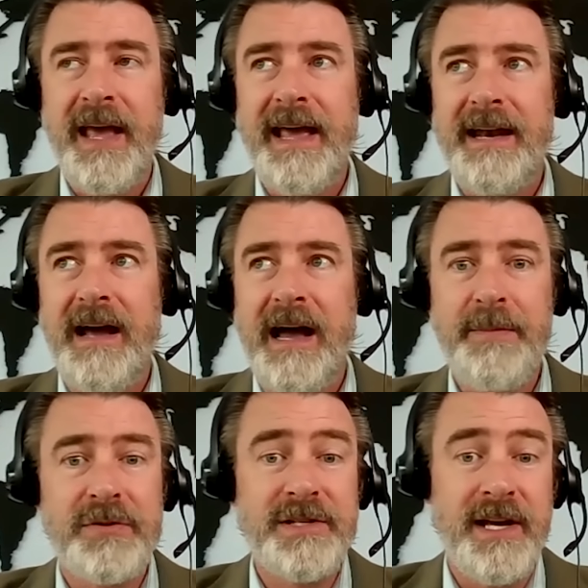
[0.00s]
And
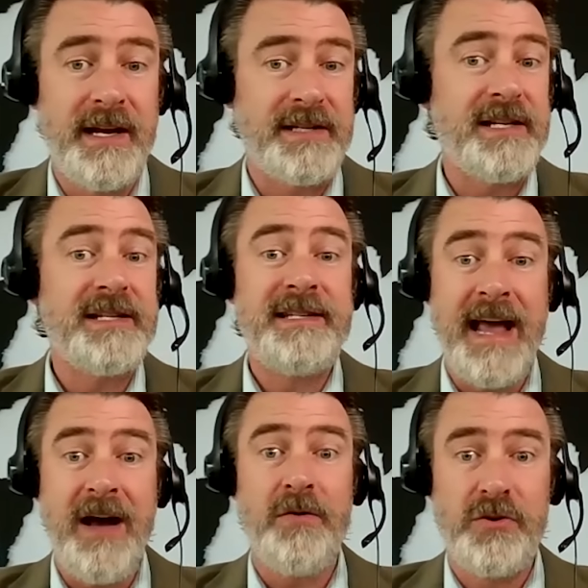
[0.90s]
hypersonics
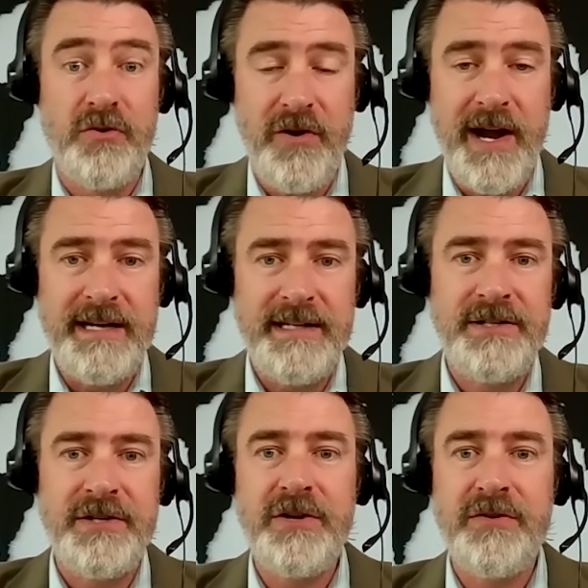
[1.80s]
sound great
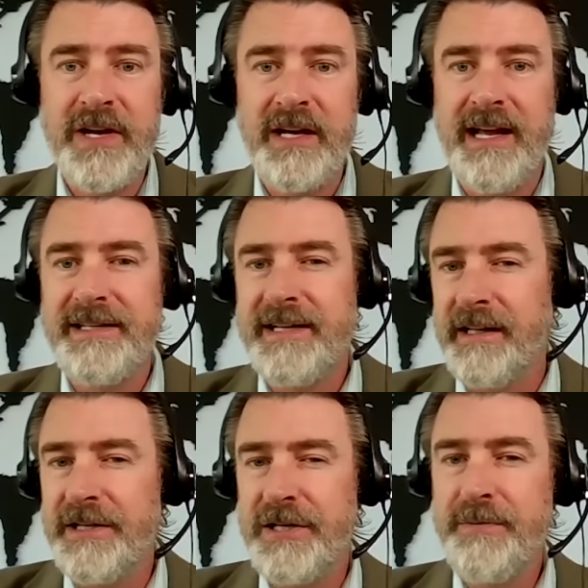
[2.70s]
until you realize that
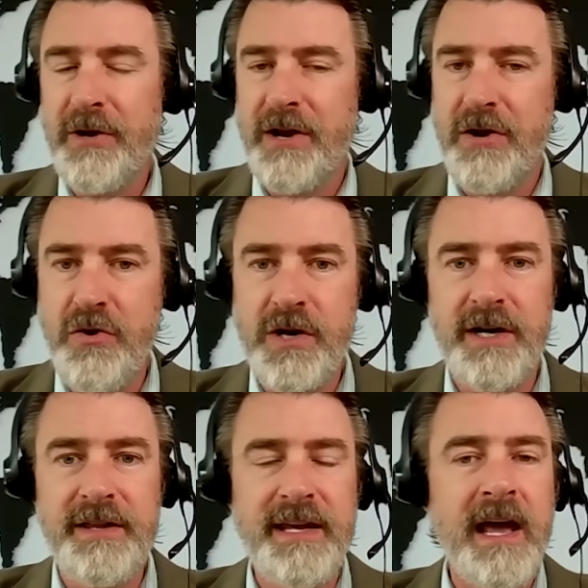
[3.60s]
unless you put a nuke
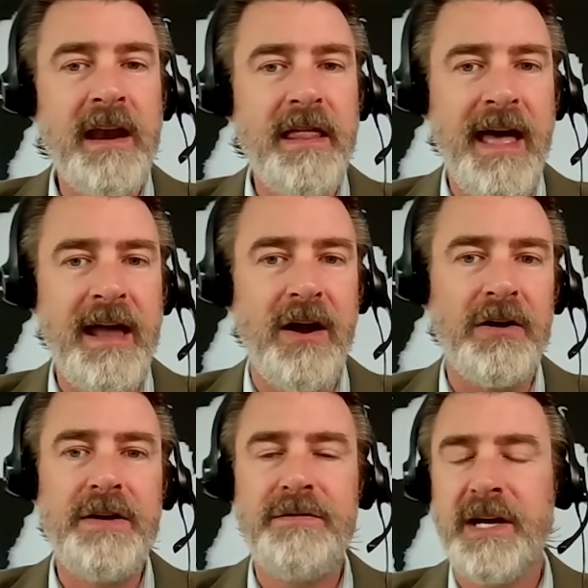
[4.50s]
on the end of that,
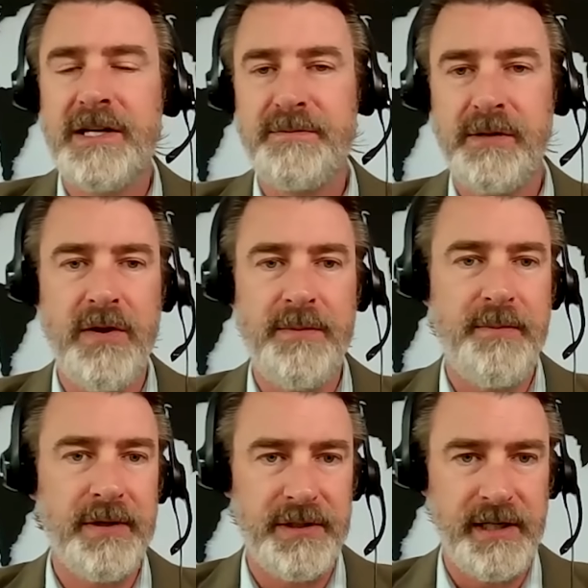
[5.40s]
all you've done is blown
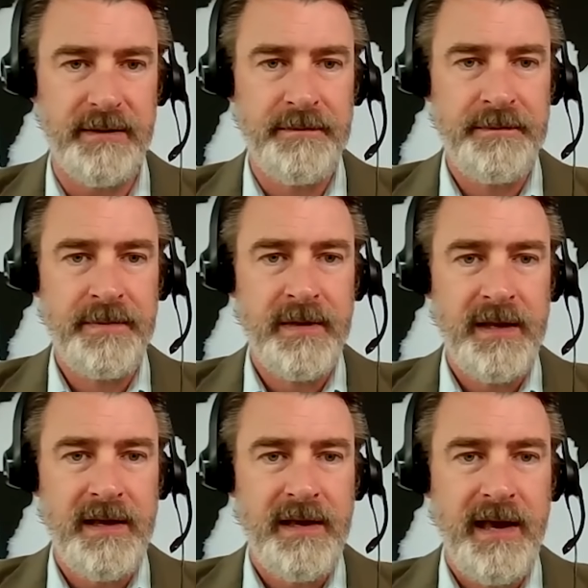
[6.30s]
up a building.
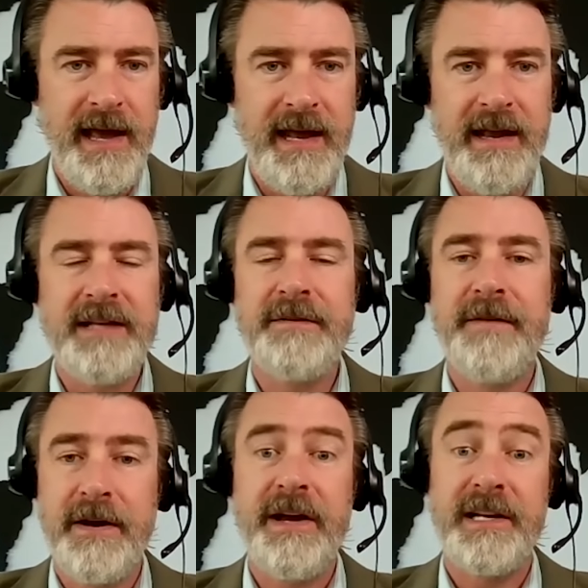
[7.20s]
And it's a
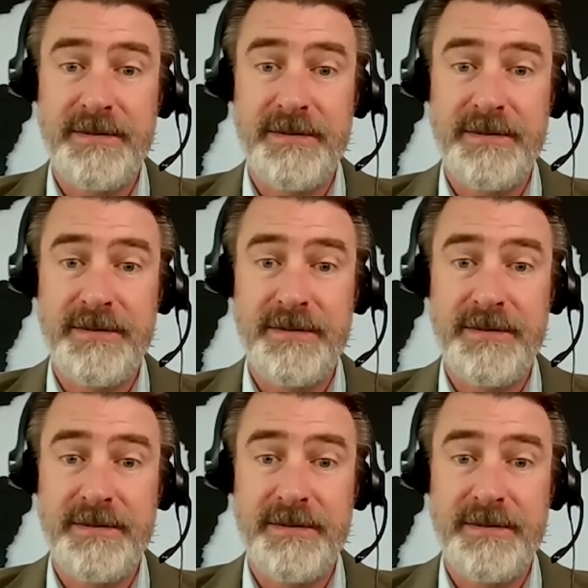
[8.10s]
very